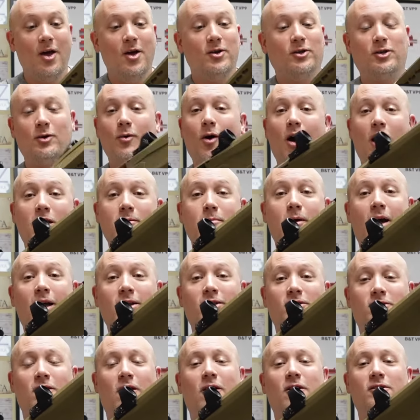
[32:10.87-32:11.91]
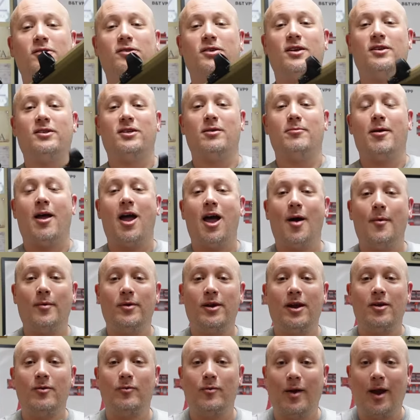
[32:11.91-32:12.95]
So on my star system, how would
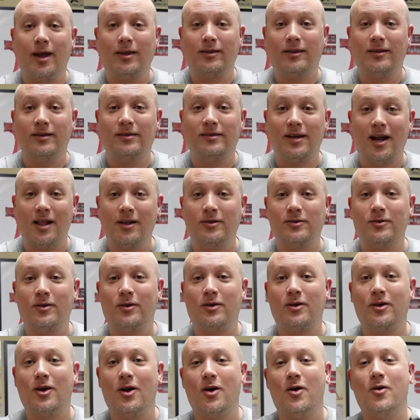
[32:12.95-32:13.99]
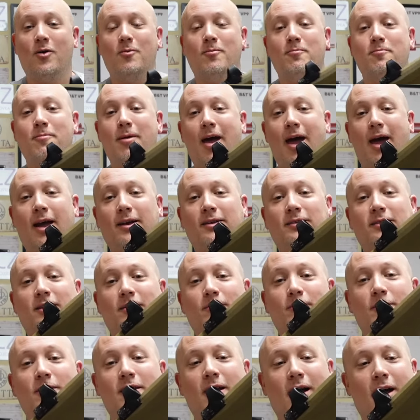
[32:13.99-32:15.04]
I rate the SilencerCo
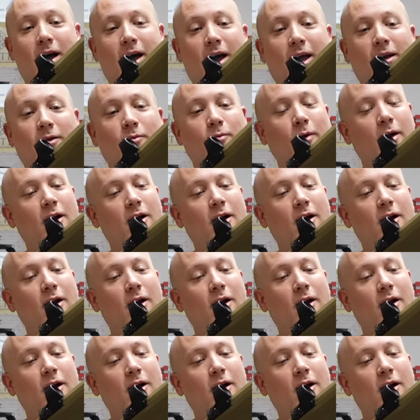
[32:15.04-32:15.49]
Maxim 9?